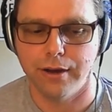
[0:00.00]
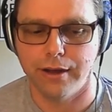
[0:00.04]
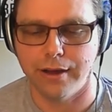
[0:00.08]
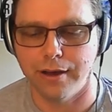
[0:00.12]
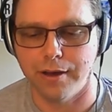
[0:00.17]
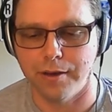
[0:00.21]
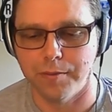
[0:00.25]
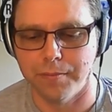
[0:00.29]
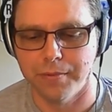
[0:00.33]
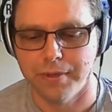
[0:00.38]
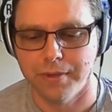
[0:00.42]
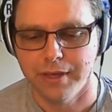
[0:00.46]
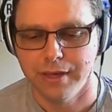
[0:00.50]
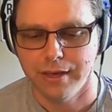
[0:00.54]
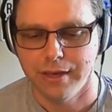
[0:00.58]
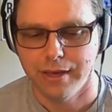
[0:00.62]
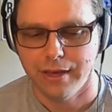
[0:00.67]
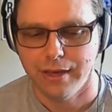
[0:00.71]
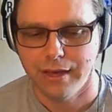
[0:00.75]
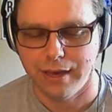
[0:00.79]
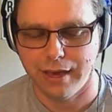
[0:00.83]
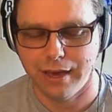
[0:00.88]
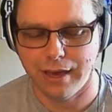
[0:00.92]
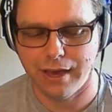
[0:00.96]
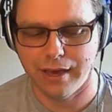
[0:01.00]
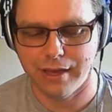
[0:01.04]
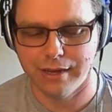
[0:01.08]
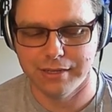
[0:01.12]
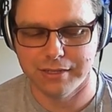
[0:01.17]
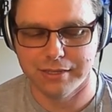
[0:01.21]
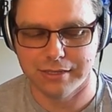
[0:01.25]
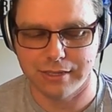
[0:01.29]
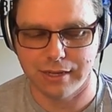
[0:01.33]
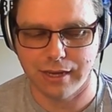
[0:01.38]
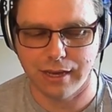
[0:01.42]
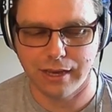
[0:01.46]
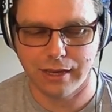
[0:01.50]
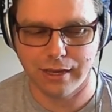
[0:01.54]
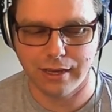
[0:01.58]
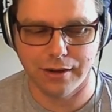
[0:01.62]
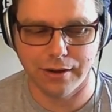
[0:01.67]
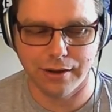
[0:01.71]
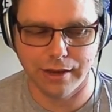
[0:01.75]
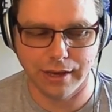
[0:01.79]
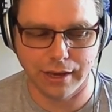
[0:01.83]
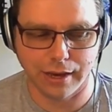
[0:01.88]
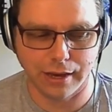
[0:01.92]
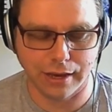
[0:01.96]
Um, and you
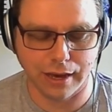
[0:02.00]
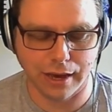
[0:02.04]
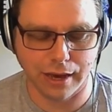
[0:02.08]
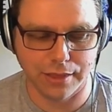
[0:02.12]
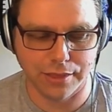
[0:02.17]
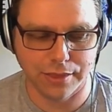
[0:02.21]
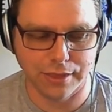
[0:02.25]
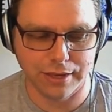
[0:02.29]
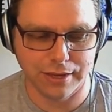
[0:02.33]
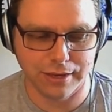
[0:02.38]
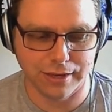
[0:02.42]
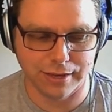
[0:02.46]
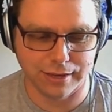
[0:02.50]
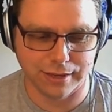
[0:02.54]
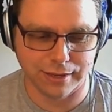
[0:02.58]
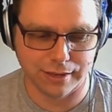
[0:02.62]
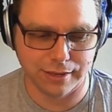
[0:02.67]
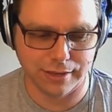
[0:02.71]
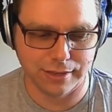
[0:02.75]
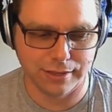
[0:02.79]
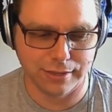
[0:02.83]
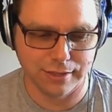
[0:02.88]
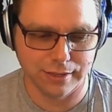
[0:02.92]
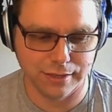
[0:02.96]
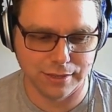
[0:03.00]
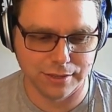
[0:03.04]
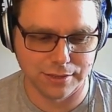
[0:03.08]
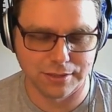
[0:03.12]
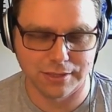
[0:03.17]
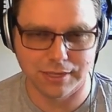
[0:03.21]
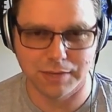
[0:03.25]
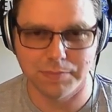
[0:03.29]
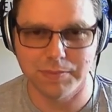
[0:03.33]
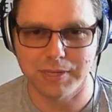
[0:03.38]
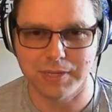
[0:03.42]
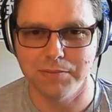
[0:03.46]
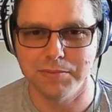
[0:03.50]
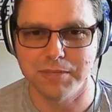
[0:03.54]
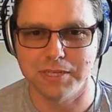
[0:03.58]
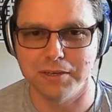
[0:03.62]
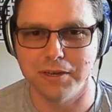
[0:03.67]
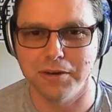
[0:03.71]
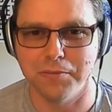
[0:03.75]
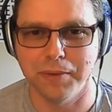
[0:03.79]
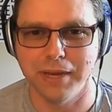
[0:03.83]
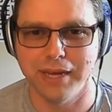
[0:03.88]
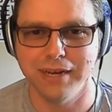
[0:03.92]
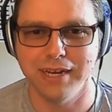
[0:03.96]
know, I, I, think you know sometimes you
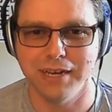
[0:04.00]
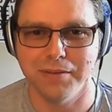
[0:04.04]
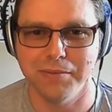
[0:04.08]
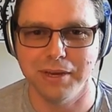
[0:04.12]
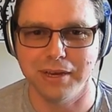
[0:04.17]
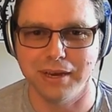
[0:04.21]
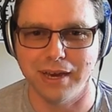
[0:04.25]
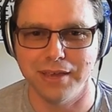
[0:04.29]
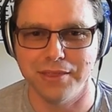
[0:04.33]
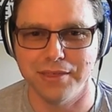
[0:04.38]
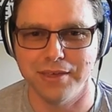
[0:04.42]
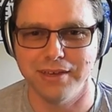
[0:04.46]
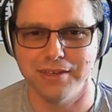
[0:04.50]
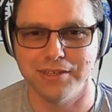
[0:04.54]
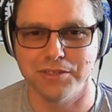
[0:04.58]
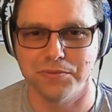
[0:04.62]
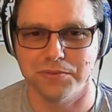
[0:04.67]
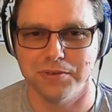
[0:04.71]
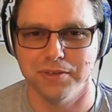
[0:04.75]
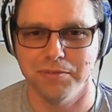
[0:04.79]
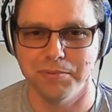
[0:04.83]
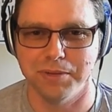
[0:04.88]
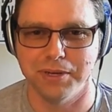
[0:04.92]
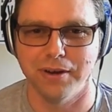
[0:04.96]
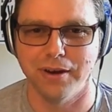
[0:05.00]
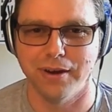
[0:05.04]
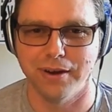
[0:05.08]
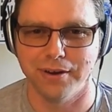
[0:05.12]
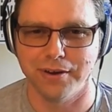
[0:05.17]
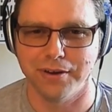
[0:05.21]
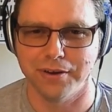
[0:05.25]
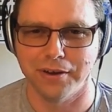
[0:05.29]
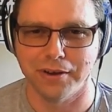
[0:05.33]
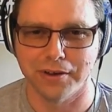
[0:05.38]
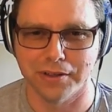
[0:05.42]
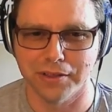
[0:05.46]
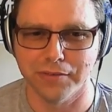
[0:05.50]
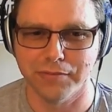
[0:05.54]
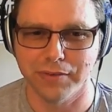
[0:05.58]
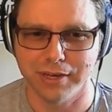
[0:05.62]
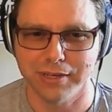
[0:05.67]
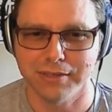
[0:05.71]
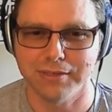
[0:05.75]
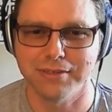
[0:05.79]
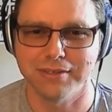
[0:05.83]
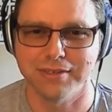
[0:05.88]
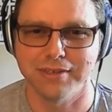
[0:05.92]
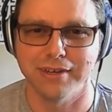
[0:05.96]
know pandemic. I think it's really been hard on all of
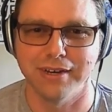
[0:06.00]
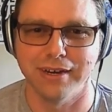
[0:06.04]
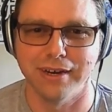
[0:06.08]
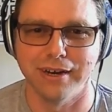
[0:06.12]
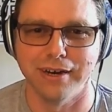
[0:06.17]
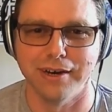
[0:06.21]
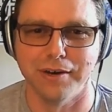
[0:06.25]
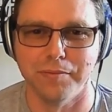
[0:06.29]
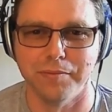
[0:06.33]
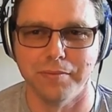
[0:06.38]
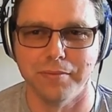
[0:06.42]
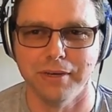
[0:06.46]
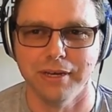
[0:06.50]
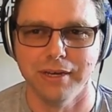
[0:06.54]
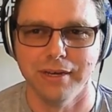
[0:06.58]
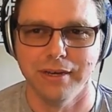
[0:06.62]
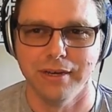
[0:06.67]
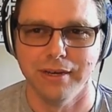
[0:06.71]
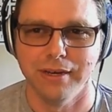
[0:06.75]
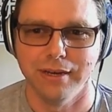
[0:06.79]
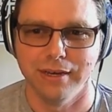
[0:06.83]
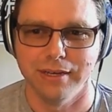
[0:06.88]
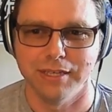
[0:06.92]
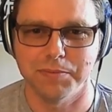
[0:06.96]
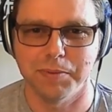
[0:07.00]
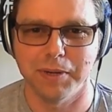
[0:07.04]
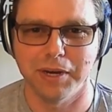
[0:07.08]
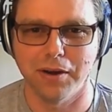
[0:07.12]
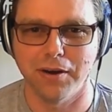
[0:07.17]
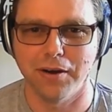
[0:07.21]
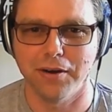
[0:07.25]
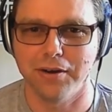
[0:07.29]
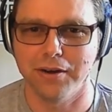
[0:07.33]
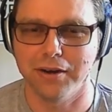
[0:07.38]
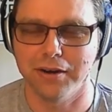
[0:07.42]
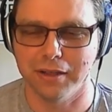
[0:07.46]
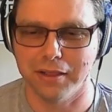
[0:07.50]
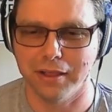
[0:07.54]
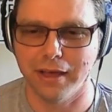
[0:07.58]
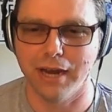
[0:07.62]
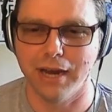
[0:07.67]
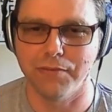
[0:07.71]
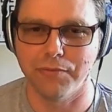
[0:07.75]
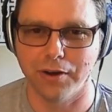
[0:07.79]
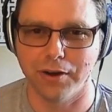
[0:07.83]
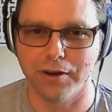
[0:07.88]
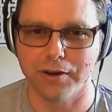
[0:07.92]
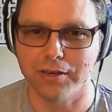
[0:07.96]
us. Um, it's been hard on a lot
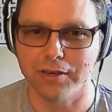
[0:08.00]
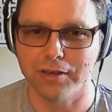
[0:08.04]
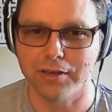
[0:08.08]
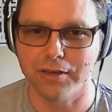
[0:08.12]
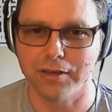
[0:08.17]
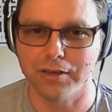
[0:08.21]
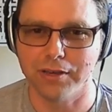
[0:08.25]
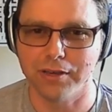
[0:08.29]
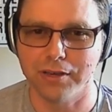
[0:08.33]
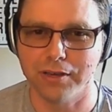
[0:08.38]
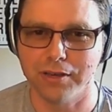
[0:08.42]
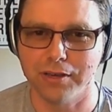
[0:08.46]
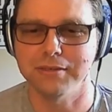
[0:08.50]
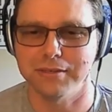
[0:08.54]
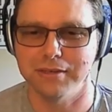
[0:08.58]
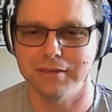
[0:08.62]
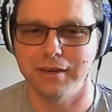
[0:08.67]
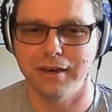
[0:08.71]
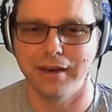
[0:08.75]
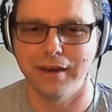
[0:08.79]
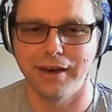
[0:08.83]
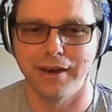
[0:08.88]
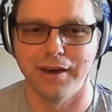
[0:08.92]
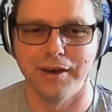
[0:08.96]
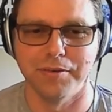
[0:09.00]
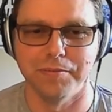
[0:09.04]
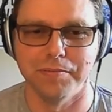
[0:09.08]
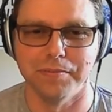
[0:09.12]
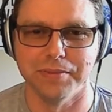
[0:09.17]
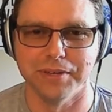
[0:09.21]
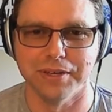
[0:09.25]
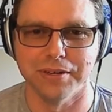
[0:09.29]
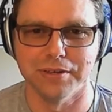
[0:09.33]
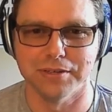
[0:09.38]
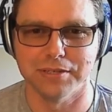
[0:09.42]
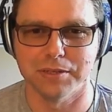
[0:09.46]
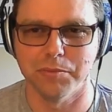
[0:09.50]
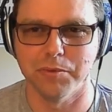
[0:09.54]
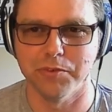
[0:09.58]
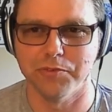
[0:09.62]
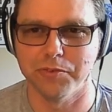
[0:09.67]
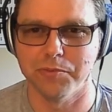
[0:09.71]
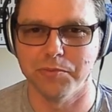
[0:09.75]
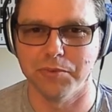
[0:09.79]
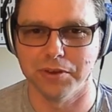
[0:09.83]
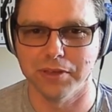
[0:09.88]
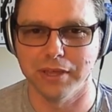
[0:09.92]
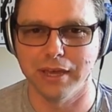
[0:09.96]
of our communities. Um, you know, some of
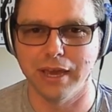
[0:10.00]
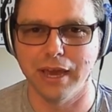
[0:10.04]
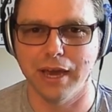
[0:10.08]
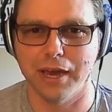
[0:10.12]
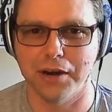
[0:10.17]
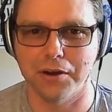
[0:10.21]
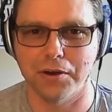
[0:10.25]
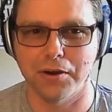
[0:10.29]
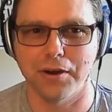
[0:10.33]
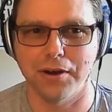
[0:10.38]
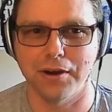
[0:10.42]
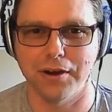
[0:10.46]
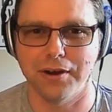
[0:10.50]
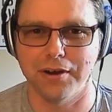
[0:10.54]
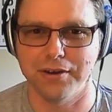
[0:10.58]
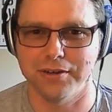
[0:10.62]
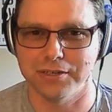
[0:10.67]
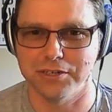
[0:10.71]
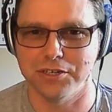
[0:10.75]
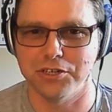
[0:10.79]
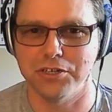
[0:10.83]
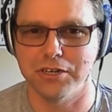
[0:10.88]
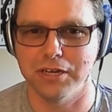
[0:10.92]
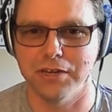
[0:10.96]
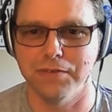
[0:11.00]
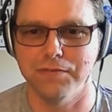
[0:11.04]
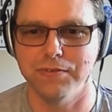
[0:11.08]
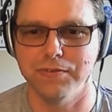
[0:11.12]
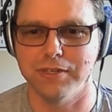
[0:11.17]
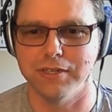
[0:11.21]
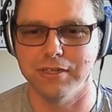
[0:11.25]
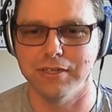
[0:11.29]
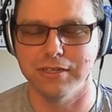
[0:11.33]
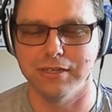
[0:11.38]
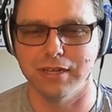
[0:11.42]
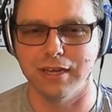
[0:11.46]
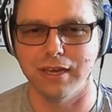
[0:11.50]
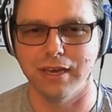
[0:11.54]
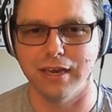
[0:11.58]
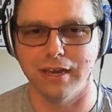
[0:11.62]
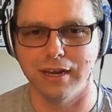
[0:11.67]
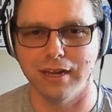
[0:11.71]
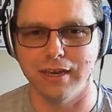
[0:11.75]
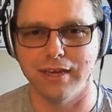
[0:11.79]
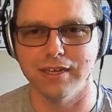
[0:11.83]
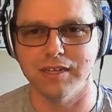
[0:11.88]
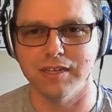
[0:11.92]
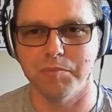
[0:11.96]
them really had a hard shift into
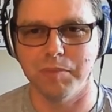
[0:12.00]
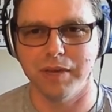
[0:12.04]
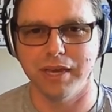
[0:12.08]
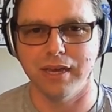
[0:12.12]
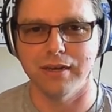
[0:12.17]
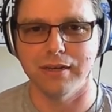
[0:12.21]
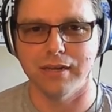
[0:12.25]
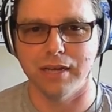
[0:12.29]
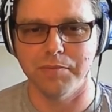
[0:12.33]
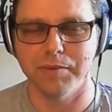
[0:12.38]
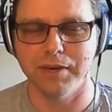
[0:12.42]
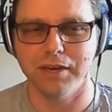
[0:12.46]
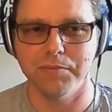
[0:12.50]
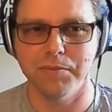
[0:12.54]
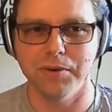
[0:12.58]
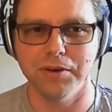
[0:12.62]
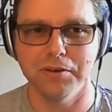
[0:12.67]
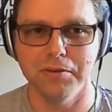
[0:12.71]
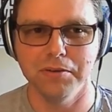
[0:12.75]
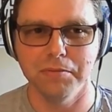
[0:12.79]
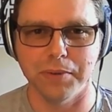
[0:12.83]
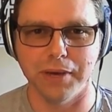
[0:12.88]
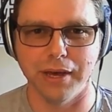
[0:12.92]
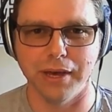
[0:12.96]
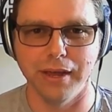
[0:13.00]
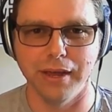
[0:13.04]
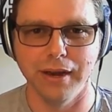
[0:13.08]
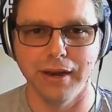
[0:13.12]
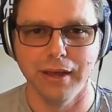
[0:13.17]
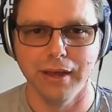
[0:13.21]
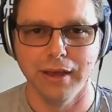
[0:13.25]
getting into pandemic mode. But